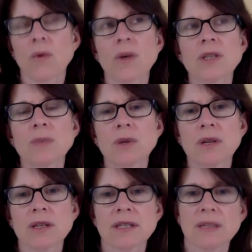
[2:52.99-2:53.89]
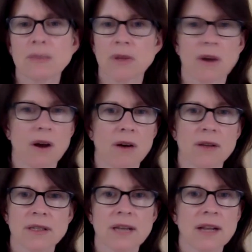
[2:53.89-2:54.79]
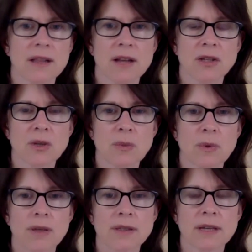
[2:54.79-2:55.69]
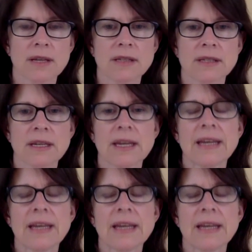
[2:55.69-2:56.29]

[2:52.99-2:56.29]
experience deep in the heart is not a logical process.